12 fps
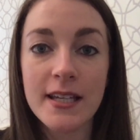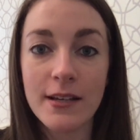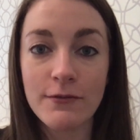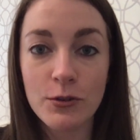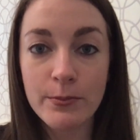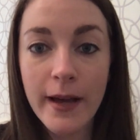
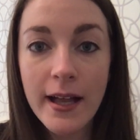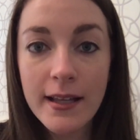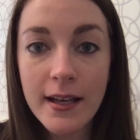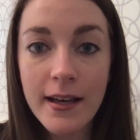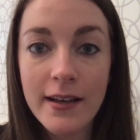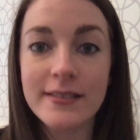and
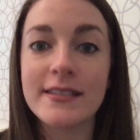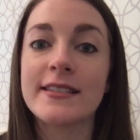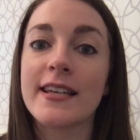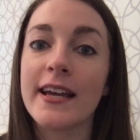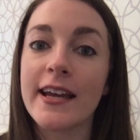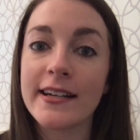rubella
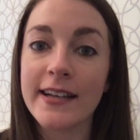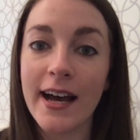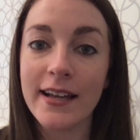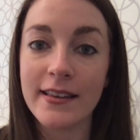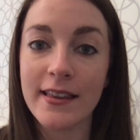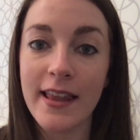since I had
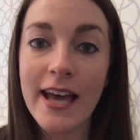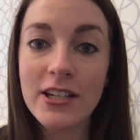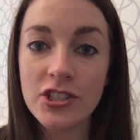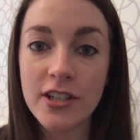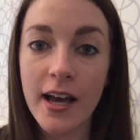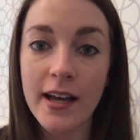gotten that
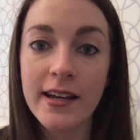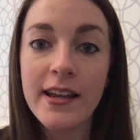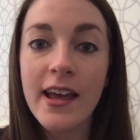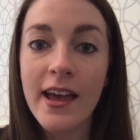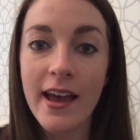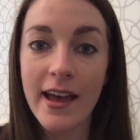shot
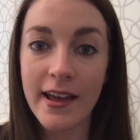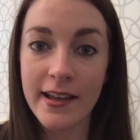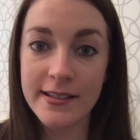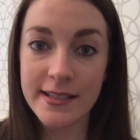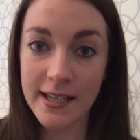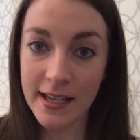
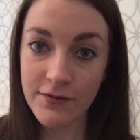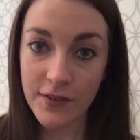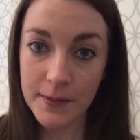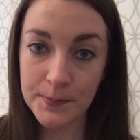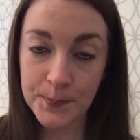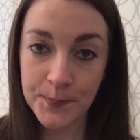as an infant.